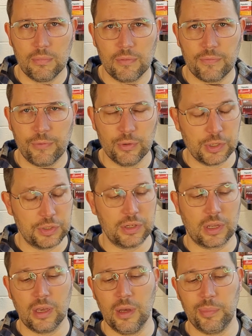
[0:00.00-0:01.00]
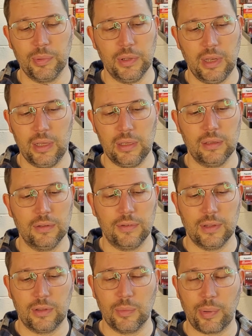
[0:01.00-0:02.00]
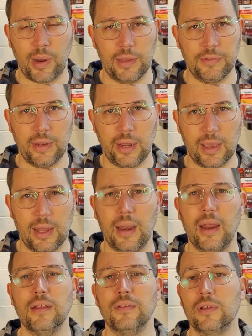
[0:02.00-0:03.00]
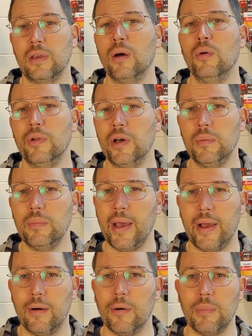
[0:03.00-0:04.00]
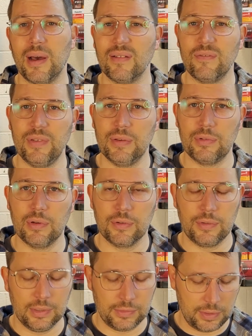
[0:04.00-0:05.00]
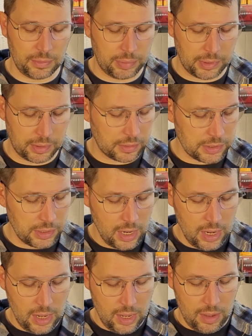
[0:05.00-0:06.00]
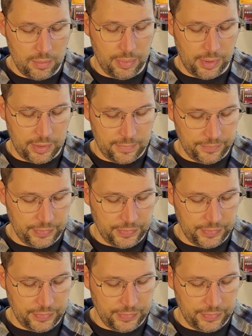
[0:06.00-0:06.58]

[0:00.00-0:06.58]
for just a couple of days at the price that I got at. It's gone up now about $50 or $60, but